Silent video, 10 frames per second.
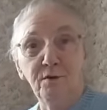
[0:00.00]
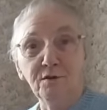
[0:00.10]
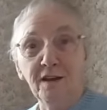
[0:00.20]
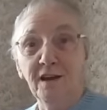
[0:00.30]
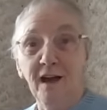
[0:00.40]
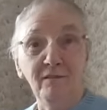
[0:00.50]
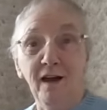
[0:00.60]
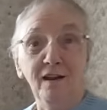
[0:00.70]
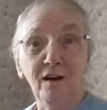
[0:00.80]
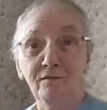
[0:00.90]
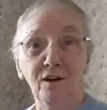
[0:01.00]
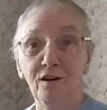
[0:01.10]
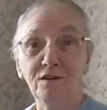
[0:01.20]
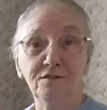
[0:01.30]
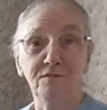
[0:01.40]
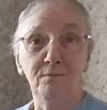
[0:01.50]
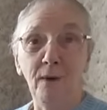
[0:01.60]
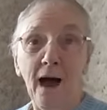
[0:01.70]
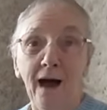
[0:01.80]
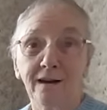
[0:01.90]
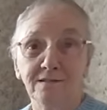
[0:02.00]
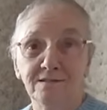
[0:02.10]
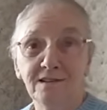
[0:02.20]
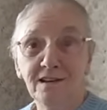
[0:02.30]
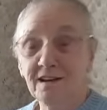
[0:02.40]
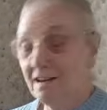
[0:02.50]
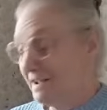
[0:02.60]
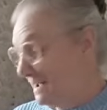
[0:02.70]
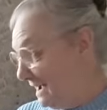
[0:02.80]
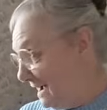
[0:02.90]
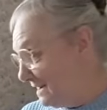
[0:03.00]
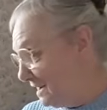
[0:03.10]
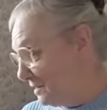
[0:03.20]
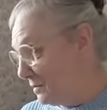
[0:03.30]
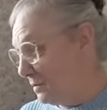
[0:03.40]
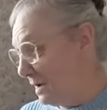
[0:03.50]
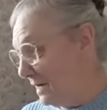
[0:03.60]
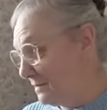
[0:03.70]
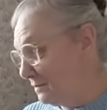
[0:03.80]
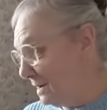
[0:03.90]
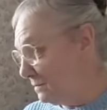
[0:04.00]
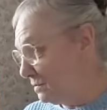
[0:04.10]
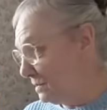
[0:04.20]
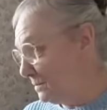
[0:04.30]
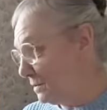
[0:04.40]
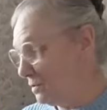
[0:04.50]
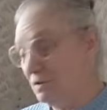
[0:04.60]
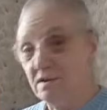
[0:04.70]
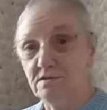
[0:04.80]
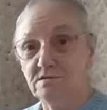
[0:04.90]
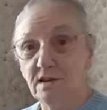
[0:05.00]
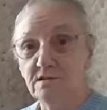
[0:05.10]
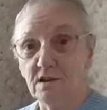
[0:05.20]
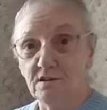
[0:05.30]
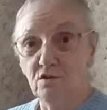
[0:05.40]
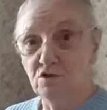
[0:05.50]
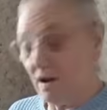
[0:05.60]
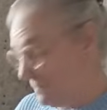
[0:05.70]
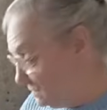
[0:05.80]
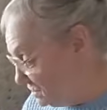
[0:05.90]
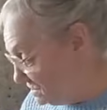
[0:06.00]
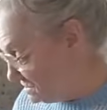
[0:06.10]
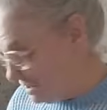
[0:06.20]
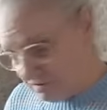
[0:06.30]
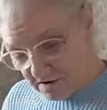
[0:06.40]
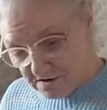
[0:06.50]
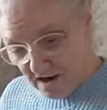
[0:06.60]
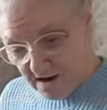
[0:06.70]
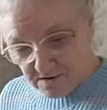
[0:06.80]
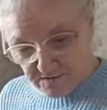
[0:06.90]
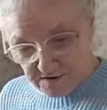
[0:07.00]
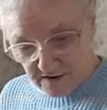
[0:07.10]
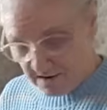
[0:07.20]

I've got lots of bags, and you know, I thought I'm going to put all these things, so I usually have them just on the side of the